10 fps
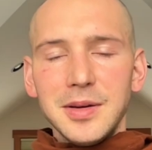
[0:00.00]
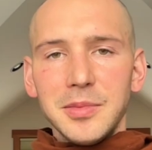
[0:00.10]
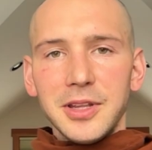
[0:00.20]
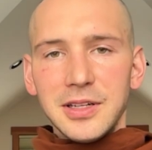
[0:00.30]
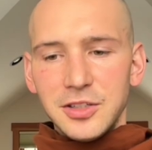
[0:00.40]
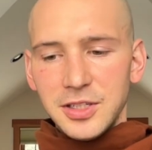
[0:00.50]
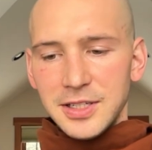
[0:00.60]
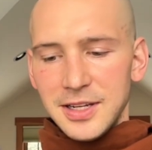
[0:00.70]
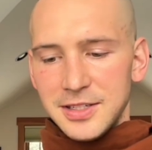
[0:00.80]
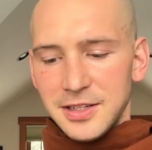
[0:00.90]
But then, just
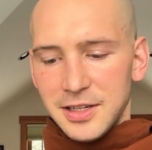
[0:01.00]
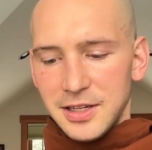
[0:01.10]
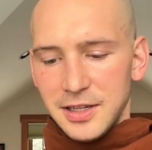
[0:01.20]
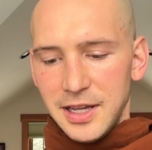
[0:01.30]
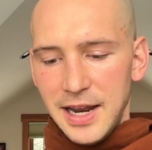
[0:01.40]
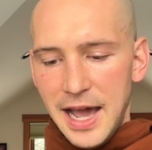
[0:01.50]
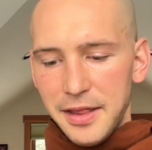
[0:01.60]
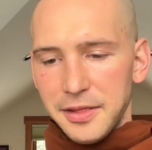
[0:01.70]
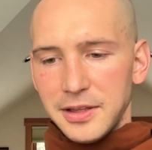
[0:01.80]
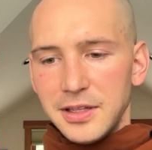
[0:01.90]
as a, an
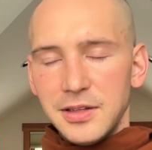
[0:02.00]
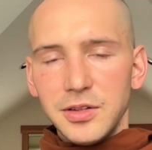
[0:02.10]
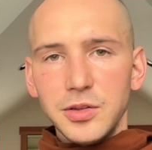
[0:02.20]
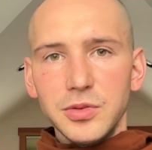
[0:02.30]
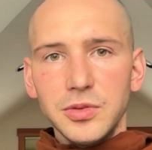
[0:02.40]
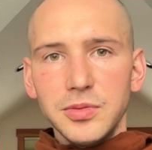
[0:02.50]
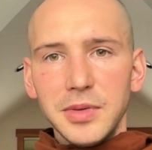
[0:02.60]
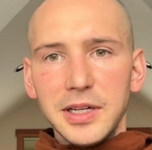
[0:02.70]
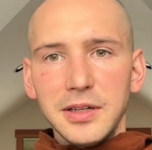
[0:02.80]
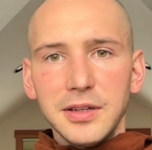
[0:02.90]
athlete who
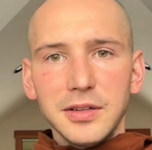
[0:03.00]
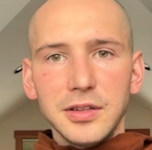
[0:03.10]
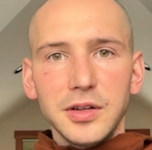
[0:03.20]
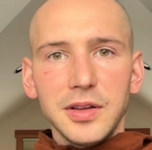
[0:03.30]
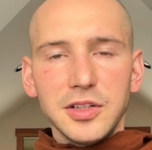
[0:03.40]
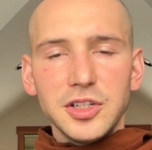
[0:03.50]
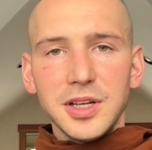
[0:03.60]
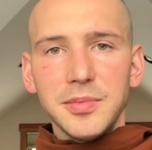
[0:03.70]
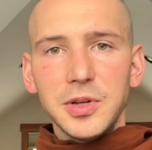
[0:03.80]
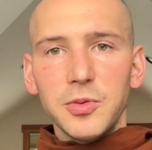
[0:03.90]
might go to the
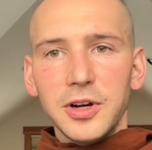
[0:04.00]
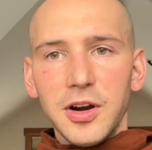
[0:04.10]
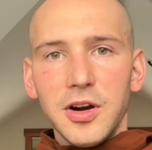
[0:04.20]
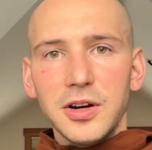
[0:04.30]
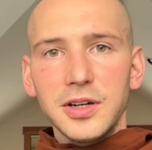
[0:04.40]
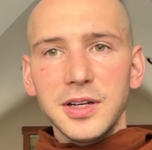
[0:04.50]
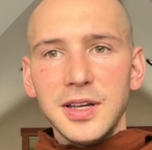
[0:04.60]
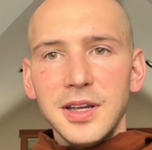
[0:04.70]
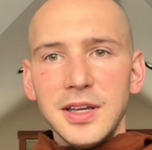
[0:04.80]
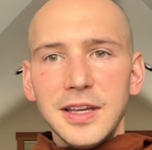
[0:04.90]
gym and work hard,
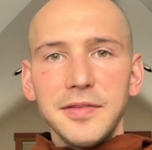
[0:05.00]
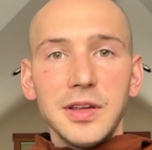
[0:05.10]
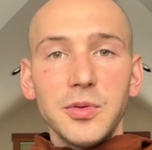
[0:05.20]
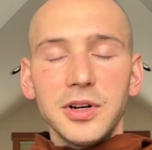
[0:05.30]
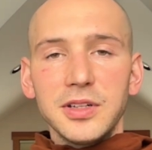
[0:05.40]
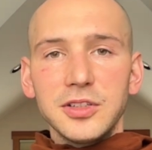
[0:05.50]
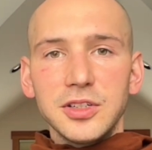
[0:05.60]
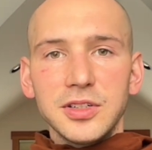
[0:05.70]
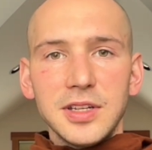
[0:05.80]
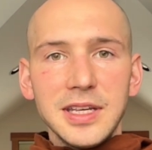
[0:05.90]
if they were to
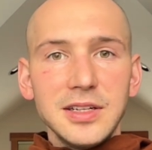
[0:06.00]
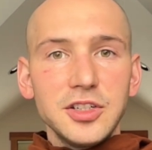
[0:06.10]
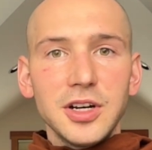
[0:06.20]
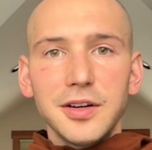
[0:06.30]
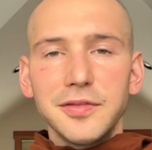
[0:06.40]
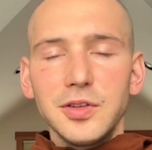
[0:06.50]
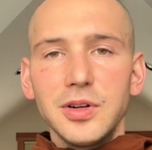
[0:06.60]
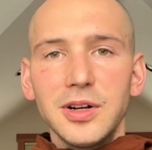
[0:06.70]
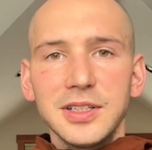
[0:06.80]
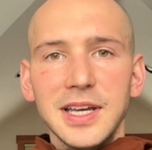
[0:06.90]
just eat junk food
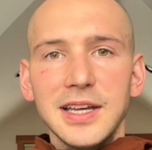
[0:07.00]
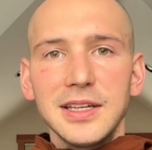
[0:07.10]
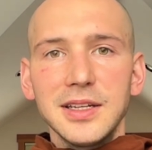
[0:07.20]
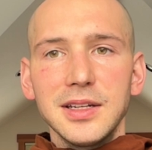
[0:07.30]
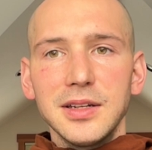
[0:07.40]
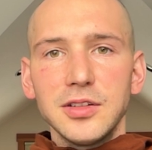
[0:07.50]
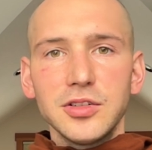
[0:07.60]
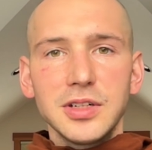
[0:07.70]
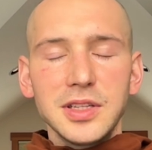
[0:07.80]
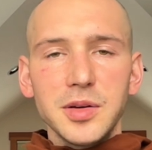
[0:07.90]
all day and
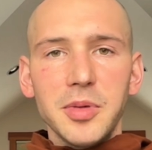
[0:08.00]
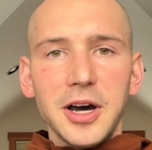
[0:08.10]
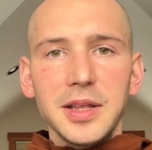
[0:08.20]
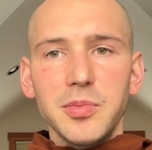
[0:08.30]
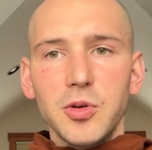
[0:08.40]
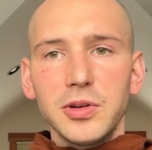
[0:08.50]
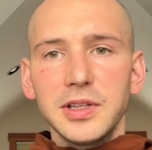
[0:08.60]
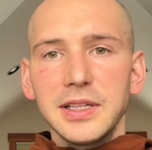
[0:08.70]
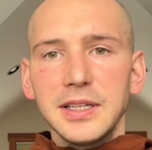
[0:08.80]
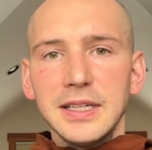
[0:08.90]
treat their body
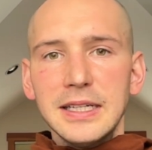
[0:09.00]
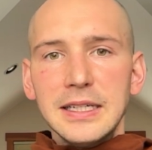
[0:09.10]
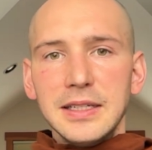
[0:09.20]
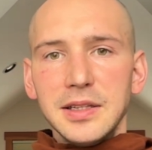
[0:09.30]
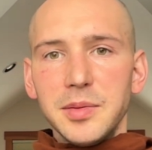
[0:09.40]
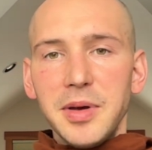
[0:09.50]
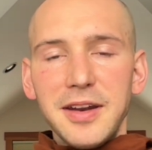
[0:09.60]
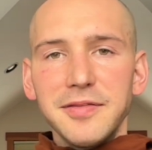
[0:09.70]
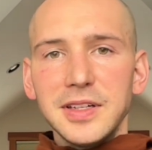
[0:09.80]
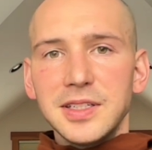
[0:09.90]
poorly, the
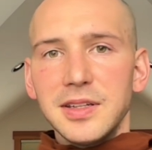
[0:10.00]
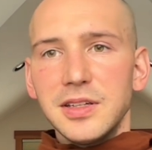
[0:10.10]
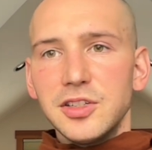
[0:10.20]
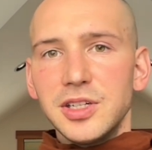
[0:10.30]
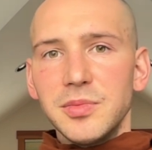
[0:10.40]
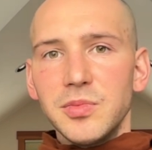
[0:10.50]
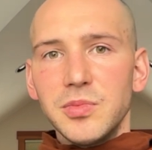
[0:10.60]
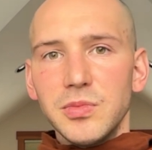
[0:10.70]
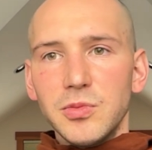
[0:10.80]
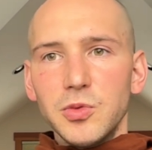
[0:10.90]
benefits in the gym
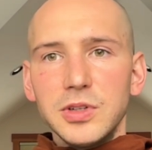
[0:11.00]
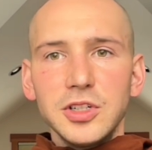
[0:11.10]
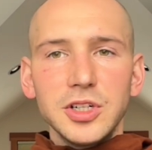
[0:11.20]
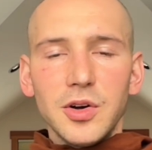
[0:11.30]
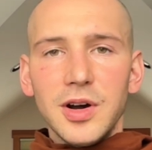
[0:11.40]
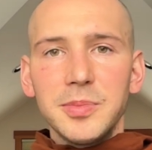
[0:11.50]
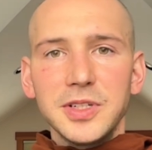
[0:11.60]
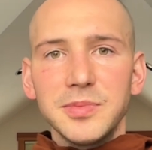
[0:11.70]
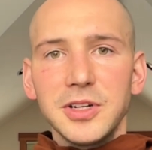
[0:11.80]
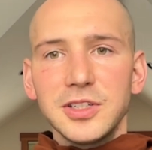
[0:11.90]
wouldn't show up
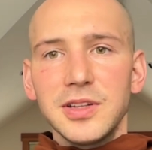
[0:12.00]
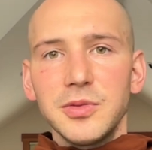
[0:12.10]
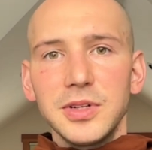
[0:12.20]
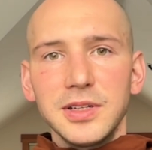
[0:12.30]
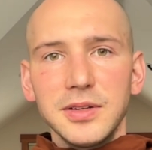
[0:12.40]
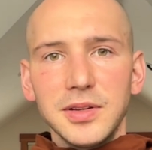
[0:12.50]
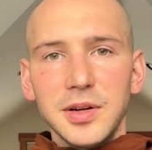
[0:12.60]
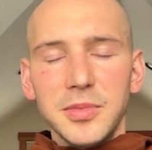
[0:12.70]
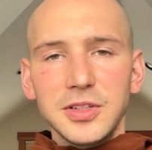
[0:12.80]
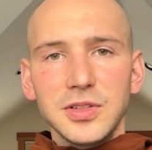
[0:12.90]
as much. They wouldn't, their
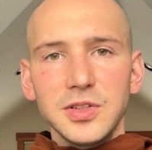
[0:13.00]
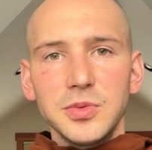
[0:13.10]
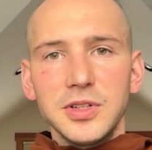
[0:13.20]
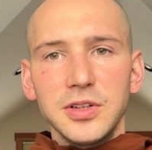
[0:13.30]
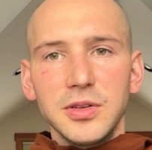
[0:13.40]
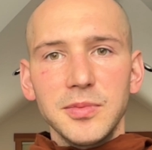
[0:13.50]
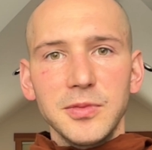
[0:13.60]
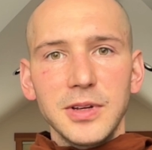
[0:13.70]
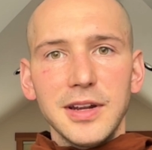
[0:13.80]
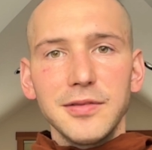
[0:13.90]
muscles wouldn't
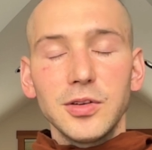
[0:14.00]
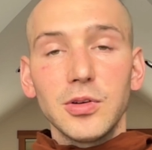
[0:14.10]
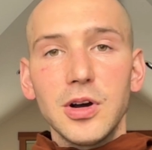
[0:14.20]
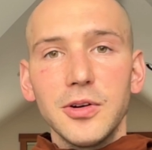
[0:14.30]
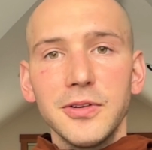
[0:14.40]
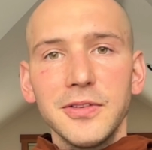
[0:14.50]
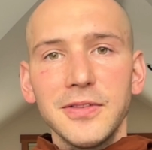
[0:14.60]
kind of grow.